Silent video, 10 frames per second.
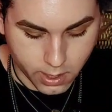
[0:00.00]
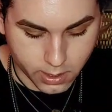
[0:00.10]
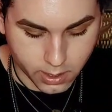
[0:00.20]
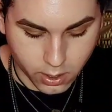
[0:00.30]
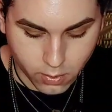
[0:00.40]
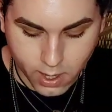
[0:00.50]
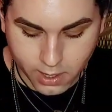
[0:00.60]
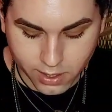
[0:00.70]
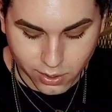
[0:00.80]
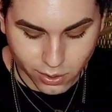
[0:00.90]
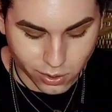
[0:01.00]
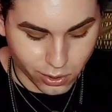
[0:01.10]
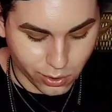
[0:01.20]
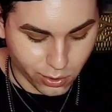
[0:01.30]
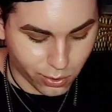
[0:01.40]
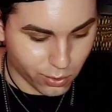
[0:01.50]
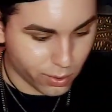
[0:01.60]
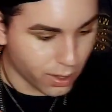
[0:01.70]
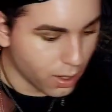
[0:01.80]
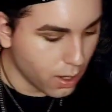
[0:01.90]
I think you guys
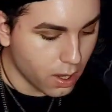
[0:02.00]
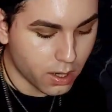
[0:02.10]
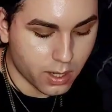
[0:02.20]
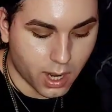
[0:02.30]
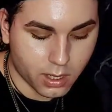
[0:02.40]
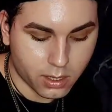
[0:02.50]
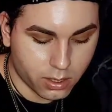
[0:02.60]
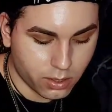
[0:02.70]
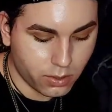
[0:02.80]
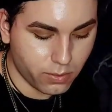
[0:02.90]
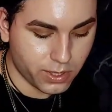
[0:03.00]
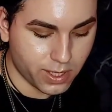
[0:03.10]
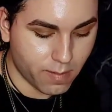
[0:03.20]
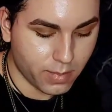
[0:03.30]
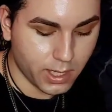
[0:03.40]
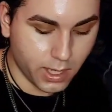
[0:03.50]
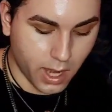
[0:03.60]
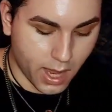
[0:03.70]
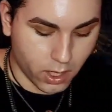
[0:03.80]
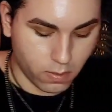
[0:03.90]
knew not to do something,
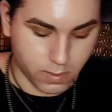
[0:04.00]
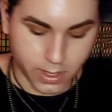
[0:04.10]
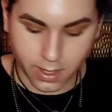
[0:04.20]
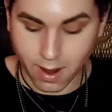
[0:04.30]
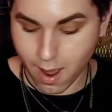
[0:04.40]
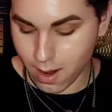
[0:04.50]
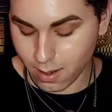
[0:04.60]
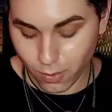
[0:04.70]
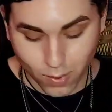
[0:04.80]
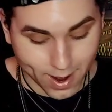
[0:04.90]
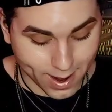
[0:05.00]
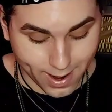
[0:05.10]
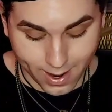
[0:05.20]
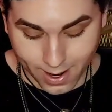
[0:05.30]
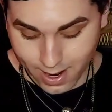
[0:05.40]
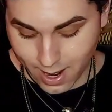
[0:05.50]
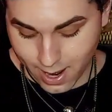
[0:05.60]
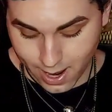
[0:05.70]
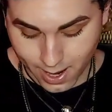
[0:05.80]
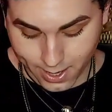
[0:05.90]
and you did it anyway,
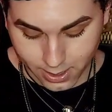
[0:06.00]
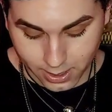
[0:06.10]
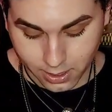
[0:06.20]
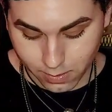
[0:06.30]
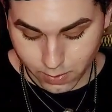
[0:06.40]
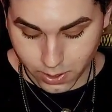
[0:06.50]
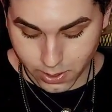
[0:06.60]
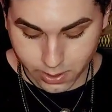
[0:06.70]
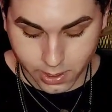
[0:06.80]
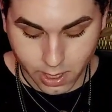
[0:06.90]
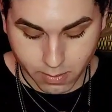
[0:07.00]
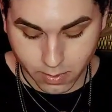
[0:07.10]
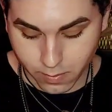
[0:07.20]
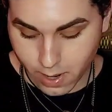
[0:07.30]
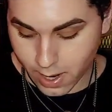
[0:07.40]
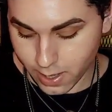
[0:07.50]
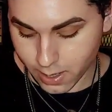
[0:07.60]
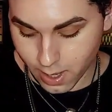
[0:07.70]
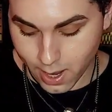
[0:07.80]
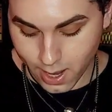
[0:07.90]
and Spirit is coming
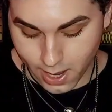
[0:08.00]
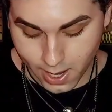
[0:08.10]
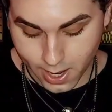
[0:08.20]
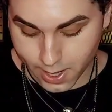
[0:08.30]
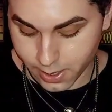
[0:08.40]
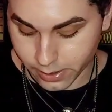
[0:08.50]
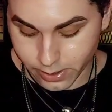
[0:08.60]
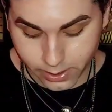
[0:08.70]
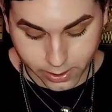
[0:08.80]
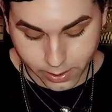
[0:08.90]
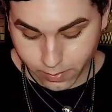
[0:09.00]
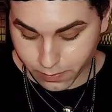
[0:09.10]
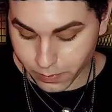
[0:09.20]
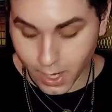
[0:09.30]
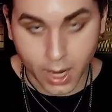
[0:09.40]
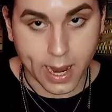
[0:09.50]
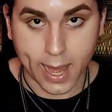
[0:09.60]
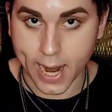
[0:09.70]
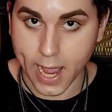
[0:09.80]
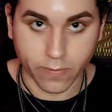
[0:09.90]
back and
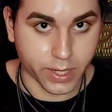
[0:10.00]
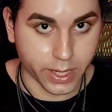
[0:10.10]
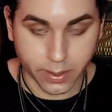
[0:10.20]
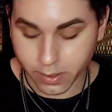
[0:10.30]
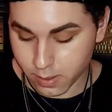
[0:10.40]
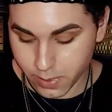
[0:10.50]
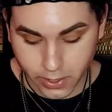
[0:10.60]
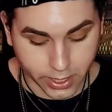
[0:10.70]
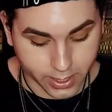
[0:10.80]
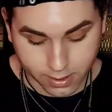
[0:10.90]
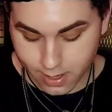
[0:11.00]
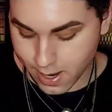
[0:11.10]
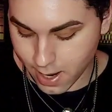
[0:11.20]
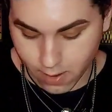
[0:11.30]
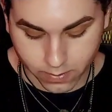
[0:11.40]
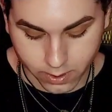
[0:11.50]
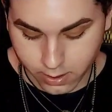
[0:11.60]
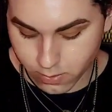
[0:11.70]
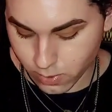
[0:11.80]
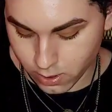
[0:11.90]
not having it. Spirit is not having it
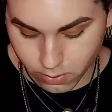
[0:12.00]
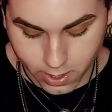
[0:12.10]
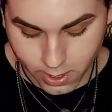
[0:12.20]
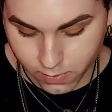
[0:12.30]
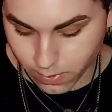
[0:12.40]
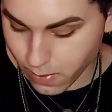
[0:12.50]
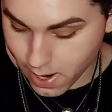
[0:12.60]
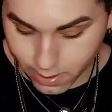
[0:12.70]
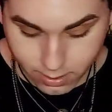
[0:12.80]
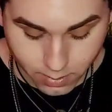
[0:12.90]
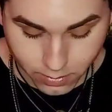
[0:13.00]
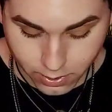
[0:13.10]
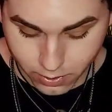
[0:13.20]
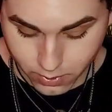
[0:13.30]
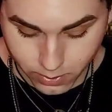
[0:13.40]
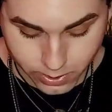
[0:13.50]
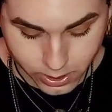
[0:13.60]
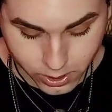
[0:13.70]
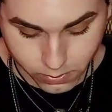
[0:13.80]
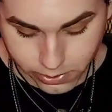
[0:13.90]
this week, you guys. For pile number 3, what
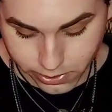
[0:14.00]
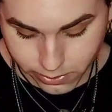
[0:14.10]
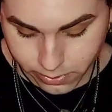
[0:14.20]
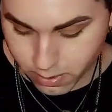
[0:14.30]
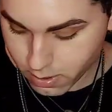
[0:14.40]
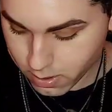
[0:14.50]
did you do?